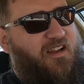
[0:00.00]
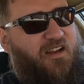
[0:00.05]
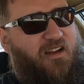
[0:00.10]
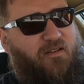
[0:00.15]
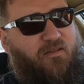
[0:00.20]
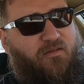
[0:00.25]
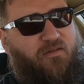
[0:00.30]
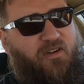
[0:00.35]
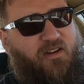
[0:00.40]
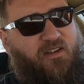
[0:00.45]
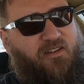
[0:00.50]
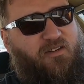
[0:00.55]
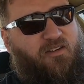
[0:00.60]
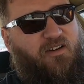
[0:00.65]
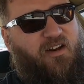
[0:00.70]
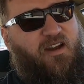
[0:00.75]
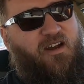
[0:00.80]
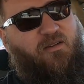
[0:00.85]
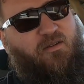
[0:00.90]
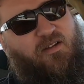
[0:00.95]
kind of a funny
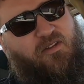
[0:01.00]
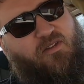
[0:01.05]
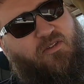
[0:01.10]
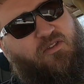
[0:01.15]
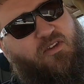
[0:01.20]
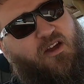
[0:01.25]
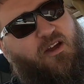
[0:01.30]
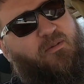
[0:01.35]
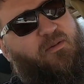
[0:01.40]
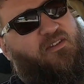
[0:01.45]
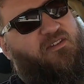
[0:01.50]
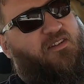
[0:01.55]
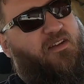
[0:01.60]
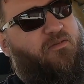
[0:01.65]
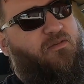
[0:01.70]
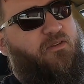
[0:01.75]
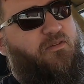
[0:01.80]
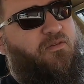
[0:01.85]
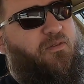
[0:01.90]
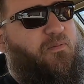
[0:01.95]
story. Anyway, Thelma
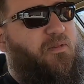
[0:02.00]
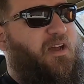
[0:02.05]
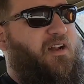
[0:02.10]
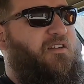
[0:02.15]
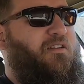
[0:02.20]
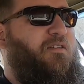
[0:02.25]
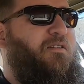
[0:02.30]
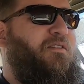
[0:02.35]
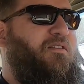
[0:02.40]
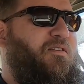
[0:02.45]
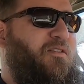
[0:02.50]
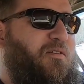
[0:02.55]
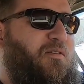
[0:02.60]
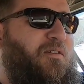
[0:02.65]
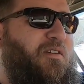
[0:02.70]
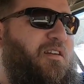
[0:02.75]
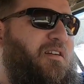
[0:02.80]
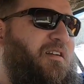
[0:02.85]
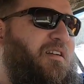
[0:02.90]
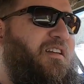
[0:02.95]
suffered from that too. So
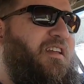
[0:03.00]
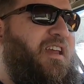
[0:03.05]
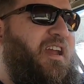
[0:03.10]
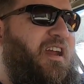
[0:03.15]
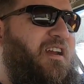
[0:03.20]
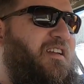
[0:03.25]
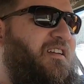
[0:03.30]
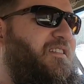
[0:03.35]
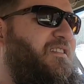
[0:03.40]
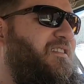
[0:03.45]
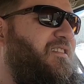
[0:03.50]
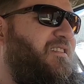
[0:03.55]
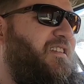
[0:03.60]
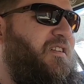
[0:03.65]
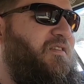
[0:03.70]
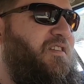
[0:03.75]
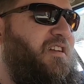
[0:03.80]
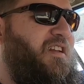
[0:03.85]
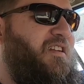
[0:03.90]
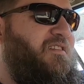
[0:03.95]
in the 80s and
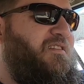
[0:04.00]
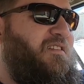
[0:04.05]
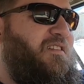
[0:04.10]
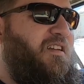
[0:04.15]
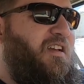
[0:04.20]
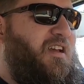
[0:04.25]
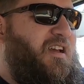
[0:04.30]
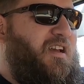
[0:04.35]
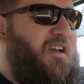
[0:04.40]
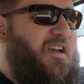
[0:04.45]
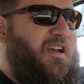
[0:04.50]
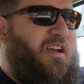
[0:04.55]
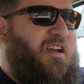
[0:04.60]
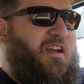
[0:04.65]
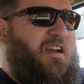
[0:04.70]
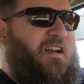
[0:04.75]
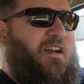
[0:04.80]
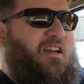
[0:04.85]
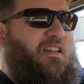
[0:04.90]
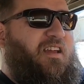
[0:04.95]
70s,
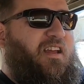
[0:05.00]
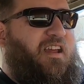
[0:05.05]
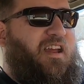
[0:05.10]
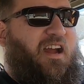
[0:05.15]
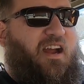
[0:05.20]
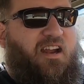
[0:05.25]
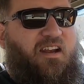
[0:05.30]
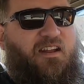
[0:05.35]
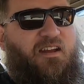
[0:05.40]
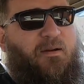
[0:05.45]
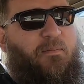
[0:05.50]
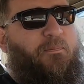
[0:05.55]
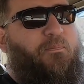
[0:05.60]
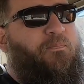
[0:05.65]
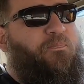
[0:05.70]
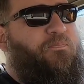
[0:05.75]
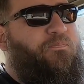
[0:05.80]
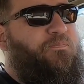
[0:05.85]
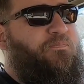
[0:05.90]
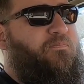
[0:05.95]
they kind of
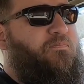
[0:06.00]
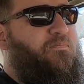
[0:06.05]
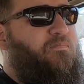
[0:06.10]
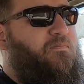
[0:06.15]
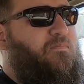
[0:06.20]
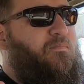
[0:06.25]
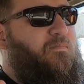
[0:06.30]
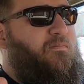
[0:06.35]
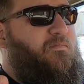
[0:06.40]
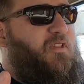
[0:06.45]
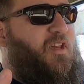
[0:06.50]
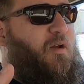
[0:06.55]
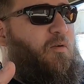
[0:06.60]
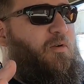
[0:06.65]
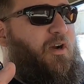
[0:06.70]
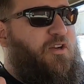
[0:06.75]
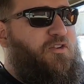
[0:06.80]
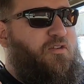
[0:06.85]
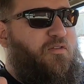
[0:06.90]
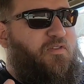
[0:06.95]

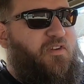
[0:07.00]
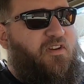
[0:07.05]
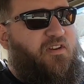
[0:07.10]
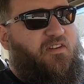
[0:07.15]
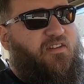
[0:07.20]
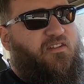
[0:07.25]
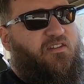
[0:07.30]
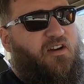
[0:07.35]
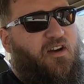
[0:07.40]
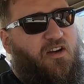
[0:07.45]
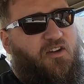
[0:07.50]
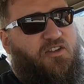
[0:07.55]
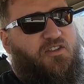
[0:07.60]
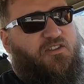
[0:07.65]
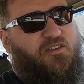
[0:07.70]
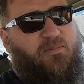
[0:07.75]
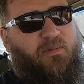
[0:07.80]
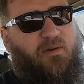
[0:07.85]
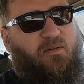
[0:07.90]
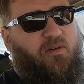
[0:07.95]
retrofitted these cars
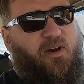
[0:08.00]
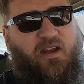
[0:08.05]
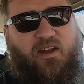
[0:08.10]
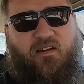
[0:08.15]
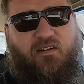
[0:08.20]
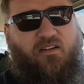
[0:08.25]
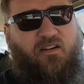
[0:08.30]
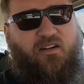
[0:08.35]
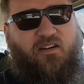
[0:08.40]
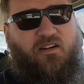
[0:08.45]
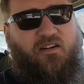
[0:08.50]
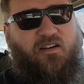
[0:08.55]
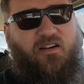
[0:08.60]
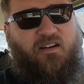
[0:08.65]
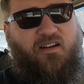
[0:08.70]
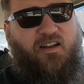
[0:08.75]
just to be regular